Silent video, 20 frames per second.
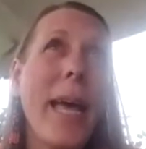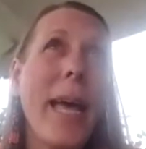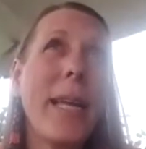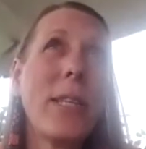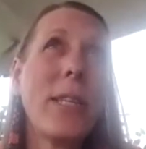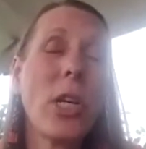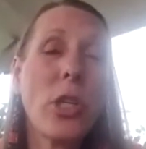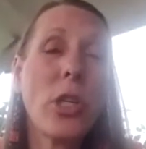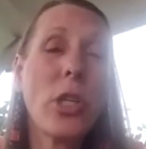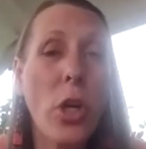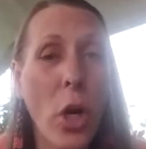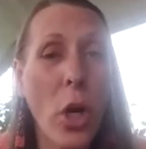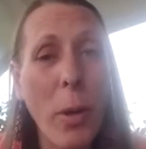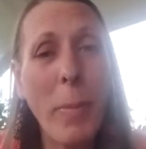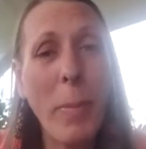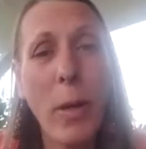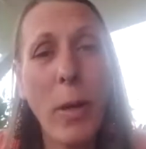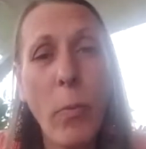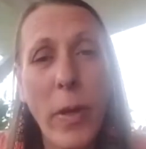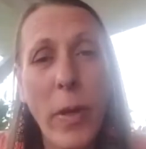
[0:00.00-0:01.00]

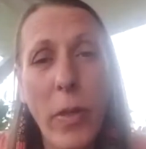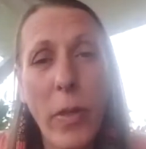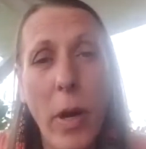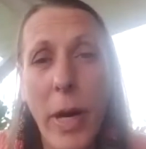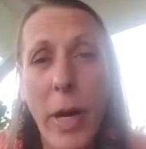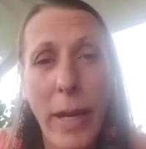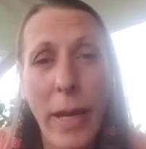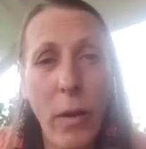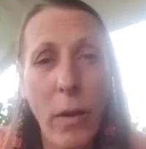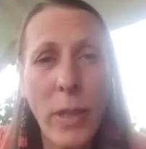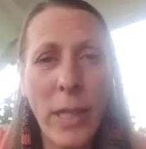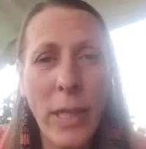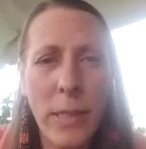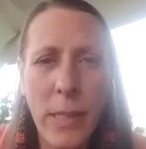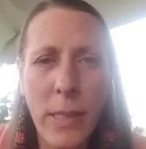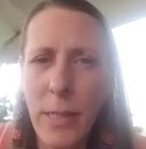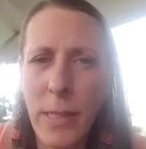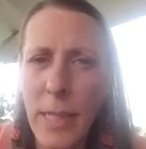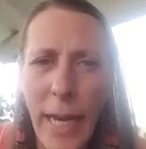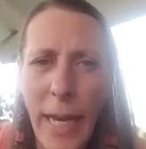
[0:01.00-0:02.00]
determine with our
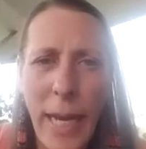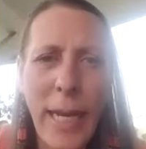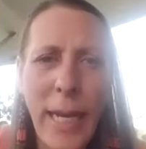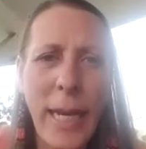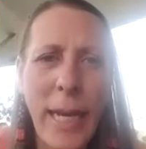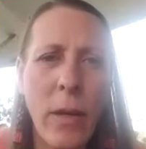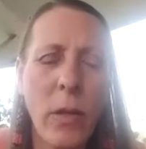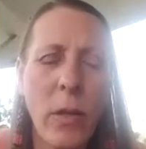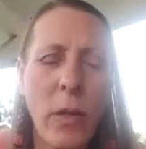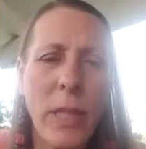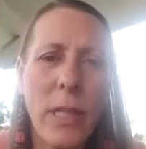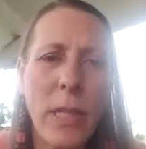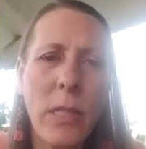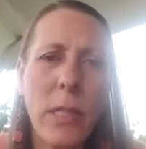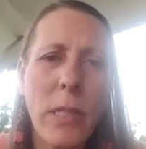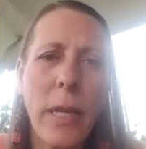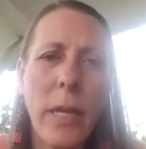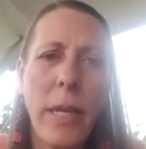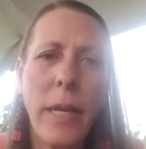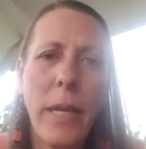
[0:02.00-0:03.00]
illnesses, any
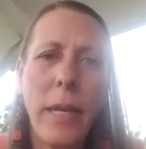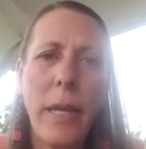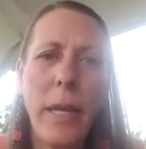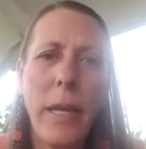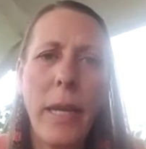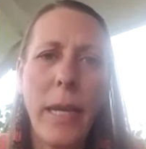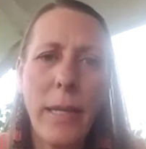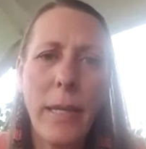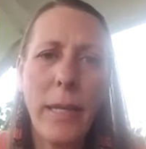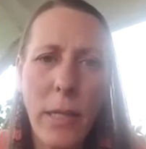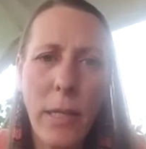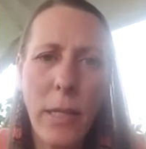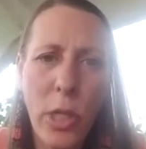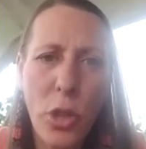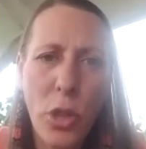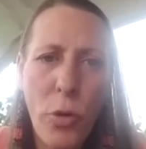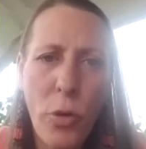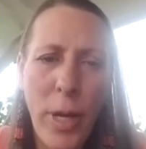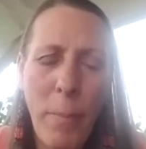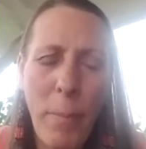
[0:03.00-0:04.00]
illness, is it a
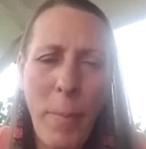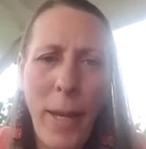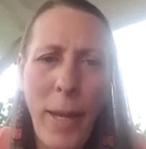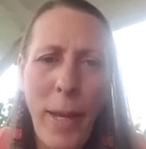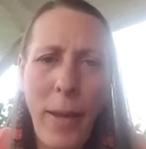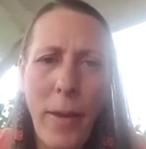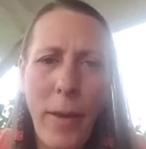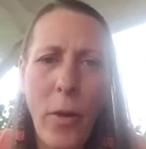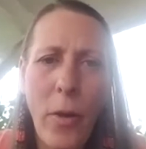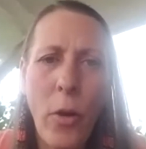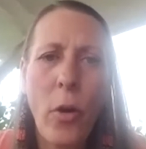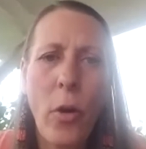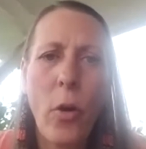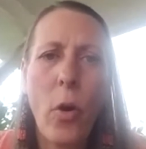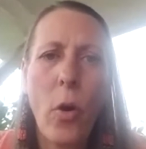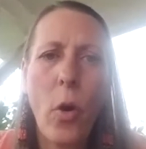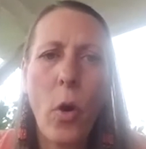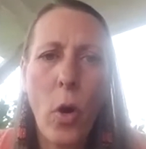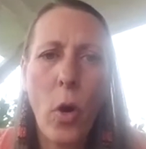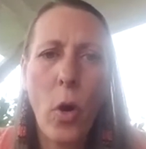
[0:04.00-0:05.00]
treatment
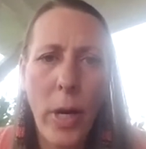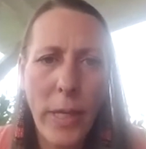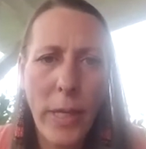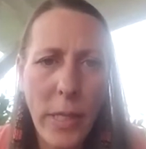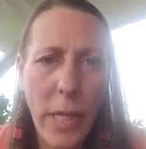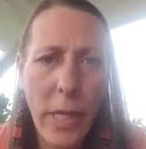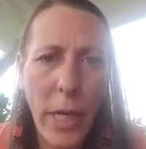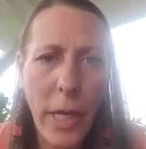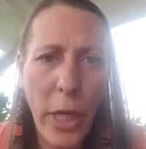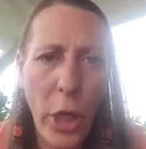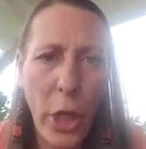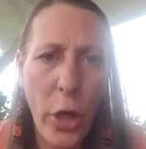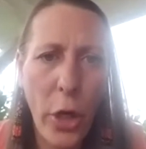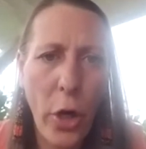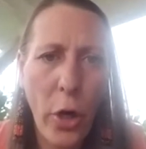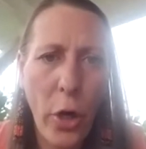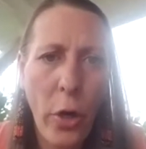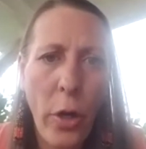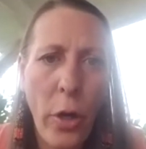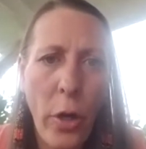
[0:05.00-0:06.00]
or is it a
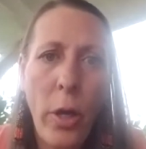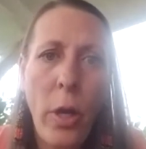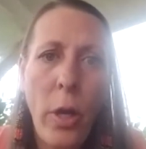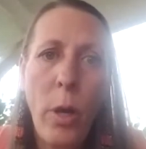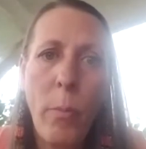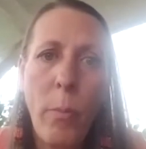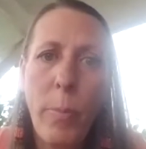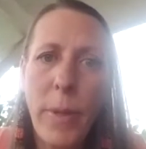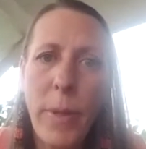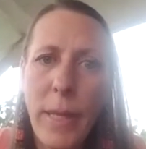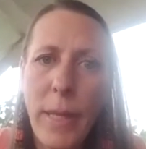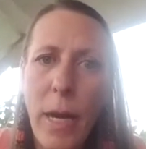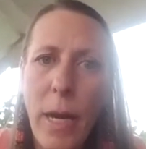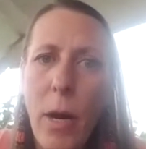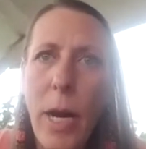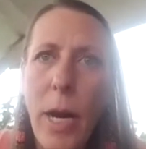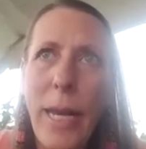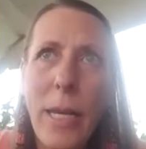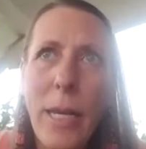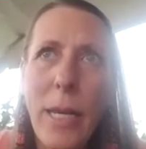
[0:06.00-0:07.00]
cure? But
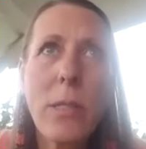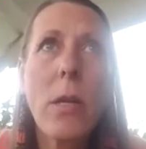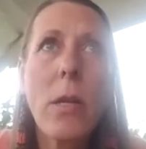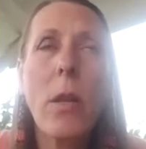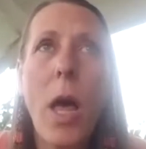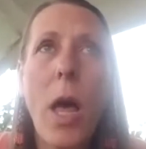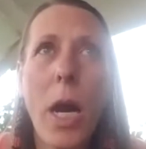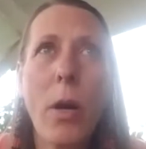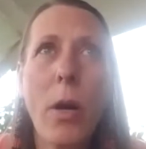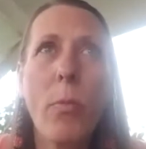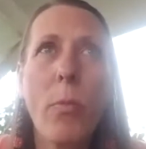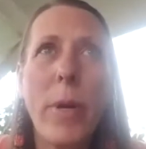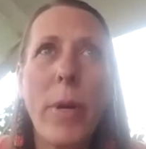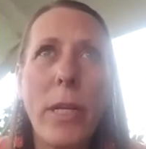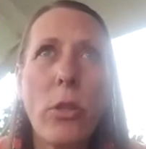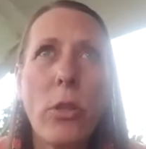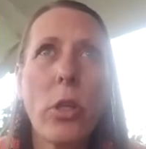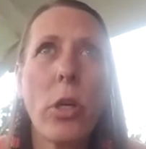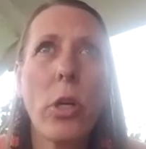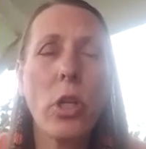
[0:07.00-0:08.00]
there is a lot of
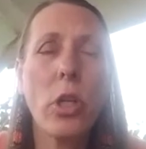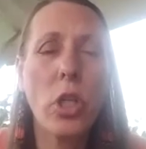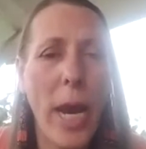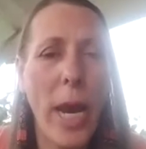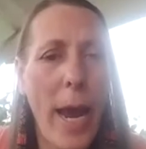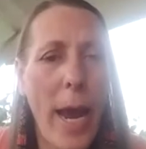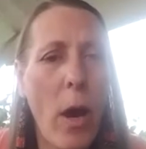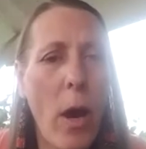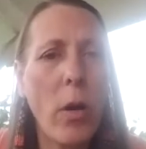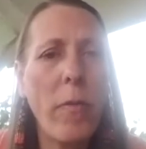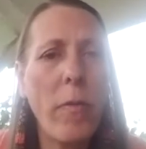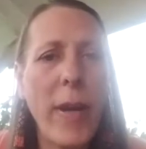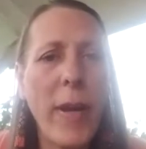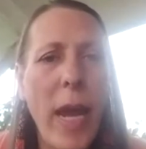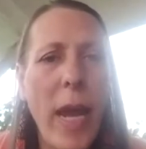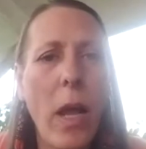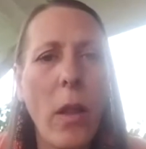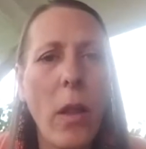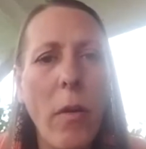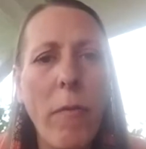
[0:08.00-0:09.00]
research out of
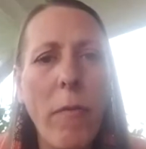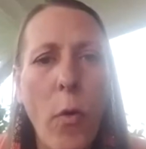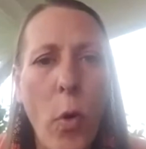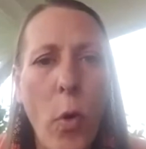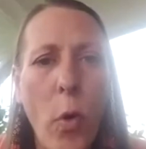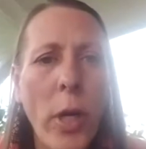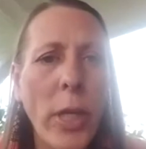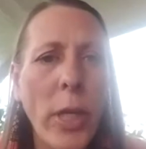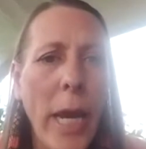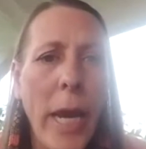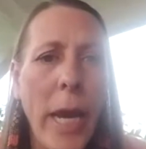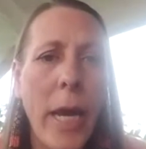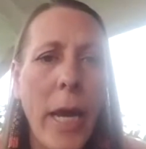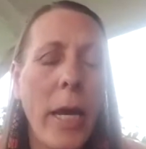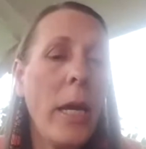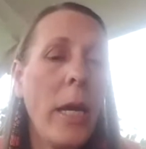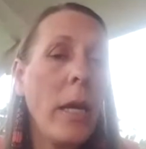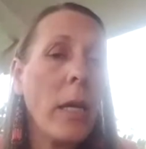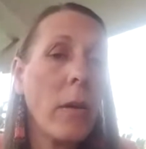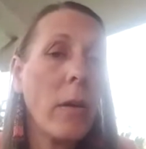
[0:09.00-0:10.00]

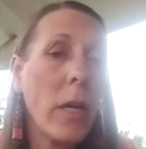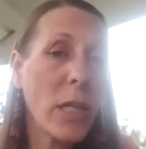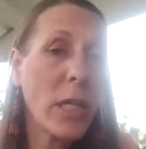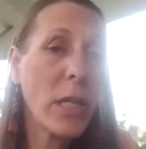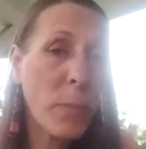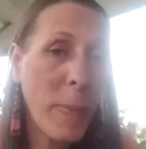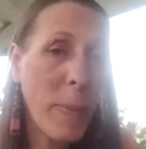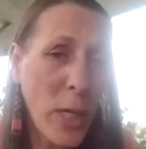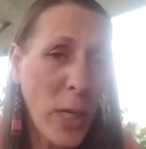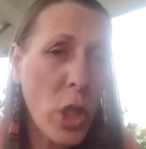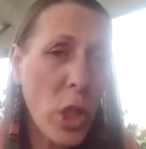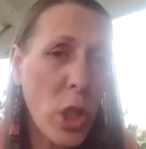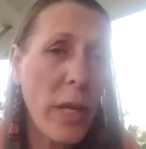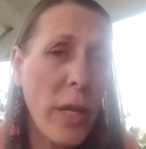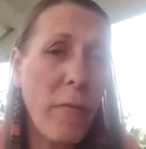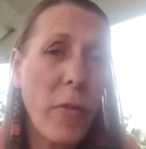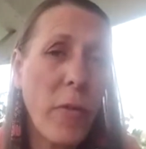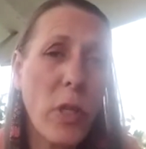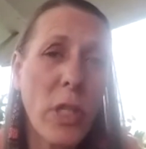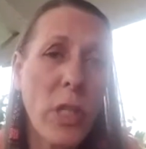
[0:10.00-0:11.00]
California,
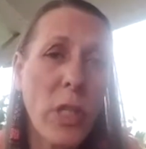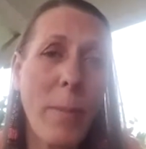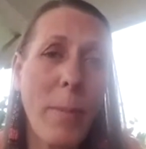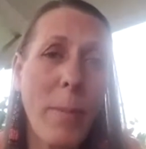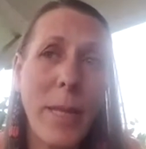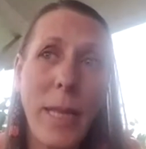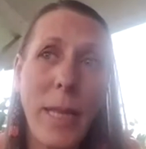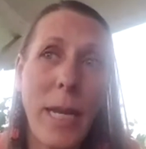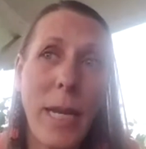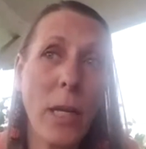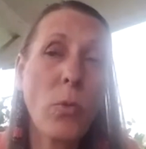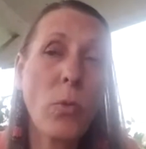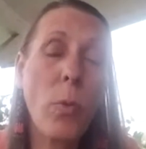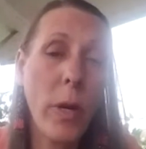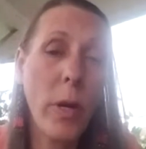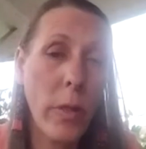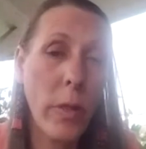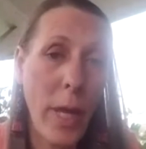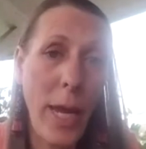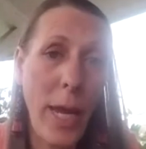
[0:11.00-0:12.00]
especially for stomach things,
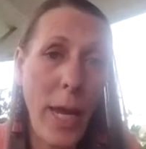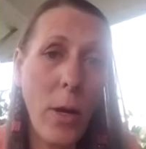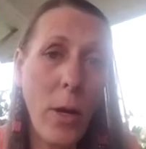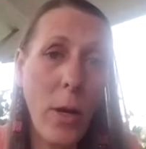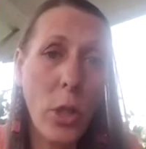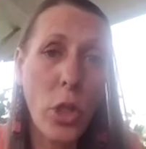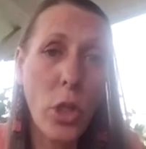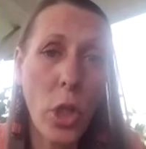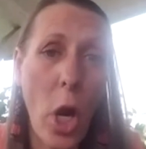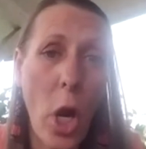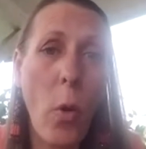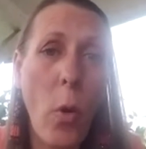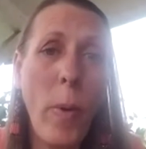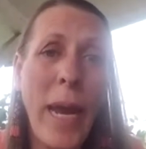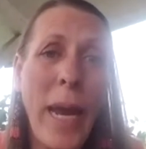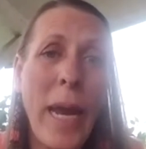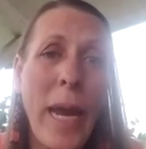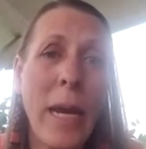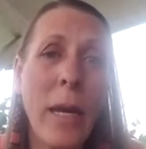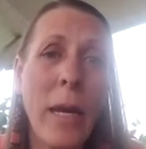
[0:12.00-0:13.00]
where they are
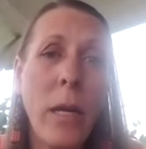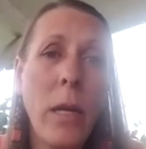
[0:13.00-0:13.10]
showing